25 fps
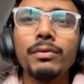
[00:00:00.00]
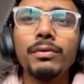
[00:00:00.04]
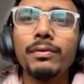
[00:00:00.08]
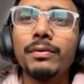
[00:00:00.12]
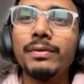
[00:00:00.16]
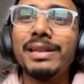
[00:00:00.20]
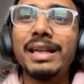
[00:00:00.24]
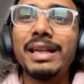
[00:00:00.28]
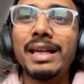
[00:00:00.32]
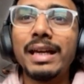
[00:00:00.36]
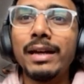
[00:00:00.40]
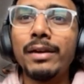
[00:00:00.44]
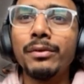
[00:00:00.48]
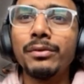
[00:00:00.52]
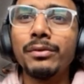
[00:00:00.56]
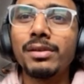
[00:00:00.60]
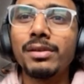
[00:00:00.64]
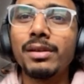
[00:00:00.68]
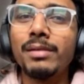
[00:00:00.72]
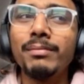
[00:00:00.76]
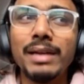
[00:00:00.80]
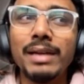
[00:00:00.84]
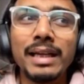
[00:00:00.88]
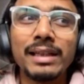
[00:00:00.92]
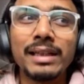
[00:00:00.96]
we have
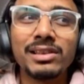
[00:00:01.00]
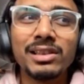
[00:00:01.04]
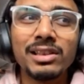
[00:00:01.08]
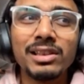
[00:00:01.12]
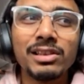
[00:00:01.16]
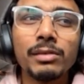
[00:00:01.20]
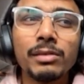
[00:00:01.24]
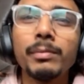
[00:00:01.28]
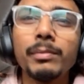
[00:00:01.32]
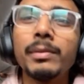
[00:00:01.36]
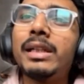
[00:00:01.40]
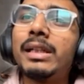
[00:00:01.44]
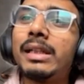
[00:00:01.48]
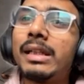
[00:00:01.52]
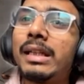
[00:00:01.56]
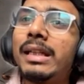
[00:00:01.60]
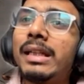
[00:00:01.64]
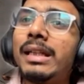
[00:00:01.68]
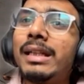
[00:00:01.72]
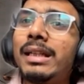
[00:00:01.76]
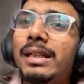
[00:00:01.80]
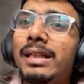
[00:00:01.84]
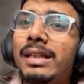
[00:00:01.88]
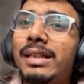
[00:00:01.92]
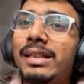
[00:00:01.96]
some
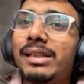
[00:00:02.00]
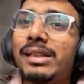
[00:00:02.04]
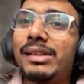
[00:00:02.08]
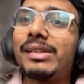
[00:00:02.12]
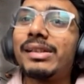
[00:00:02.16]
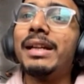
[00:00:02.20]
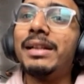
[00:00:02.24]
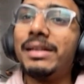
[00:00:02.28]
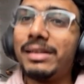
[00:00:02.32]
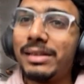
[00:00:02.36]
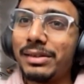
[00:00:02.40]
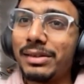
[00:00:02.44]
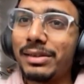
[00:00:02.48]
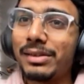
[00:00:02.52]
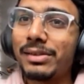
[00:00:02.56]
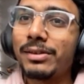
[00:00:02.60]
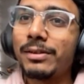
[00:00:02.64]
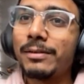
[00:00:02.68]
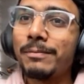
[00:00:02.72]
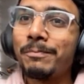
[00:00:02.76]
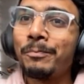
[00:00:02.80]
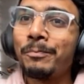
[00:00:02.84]
accessibility centers.